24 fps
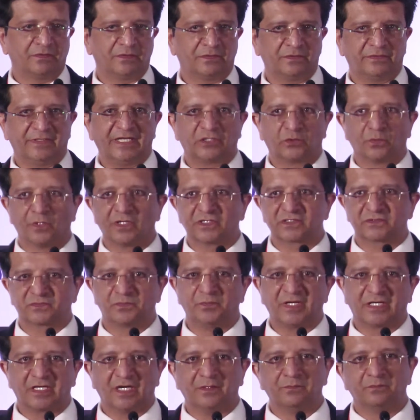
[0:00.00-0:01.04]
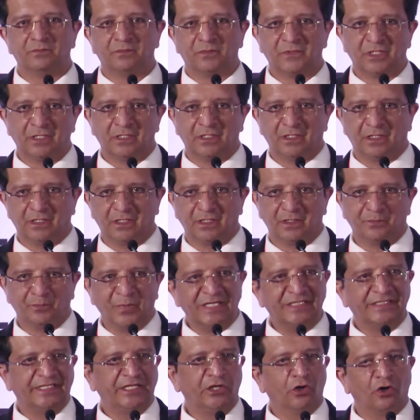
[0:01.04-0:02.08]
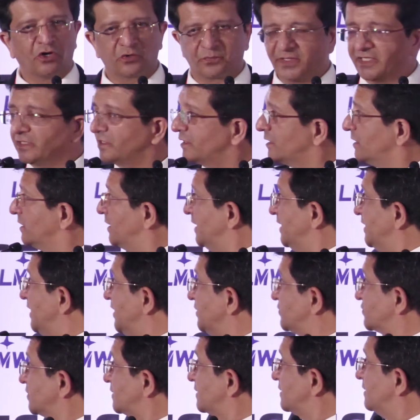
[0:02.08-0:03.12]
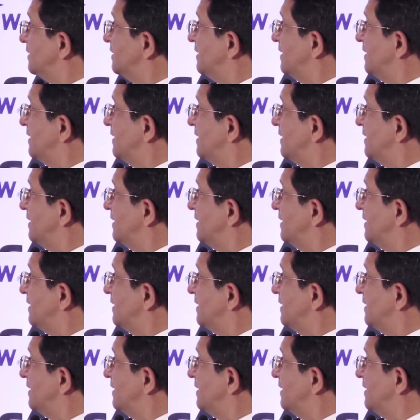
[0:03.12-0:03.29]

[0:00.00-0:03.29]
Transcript: networks become multi-orbit in nature.